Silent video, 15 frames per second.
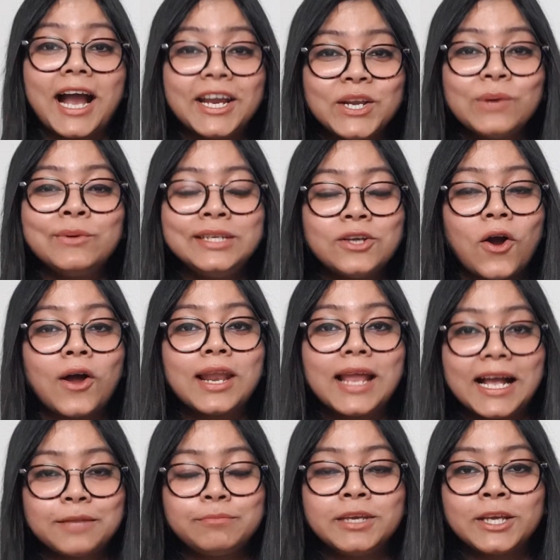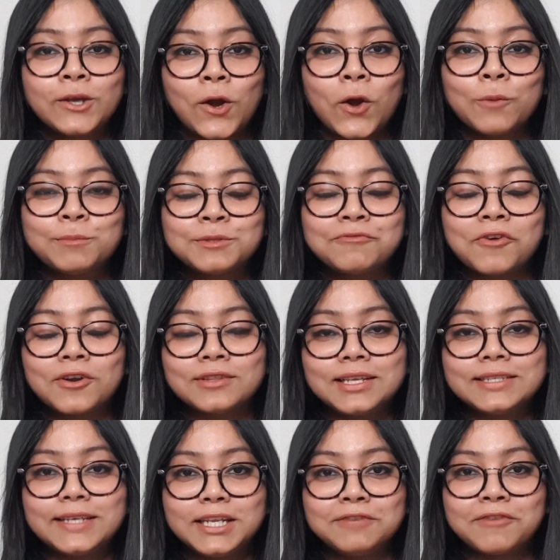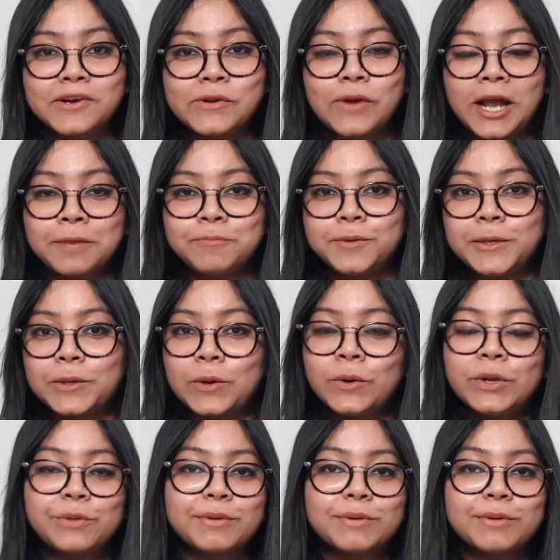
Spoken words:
I know we all had big hopes for the Deliveroo IPO.